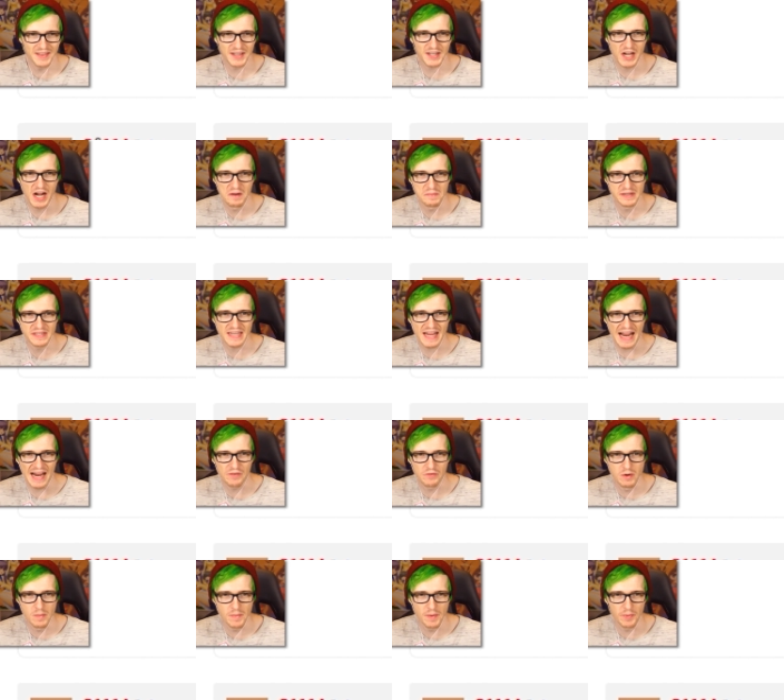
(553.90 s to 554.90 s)
the comments, I
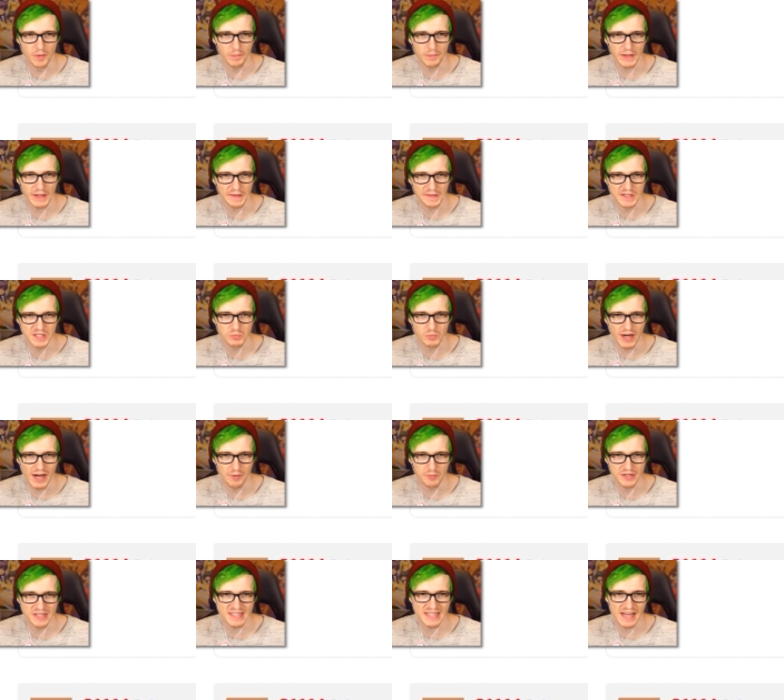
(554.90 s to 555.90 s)
remember playing this when I
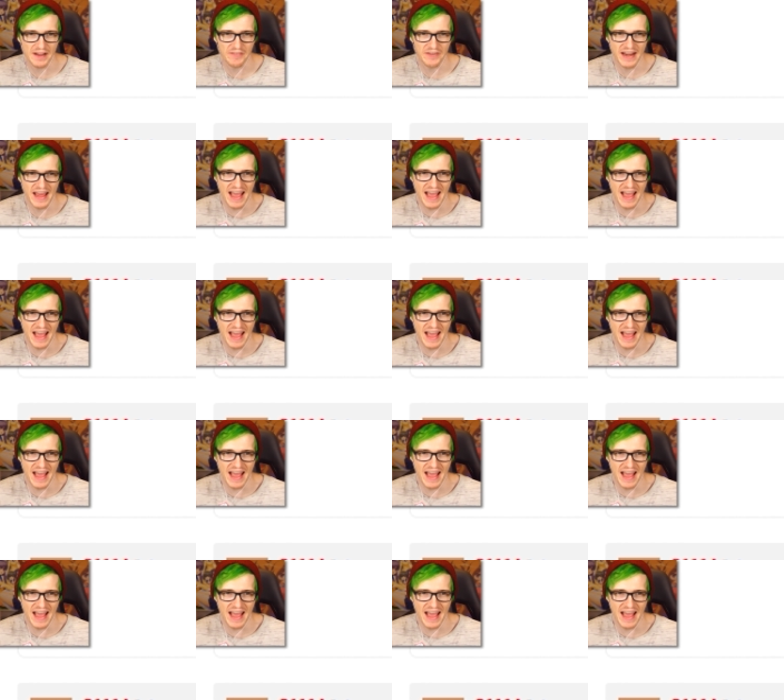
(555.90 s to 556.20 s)
was seven.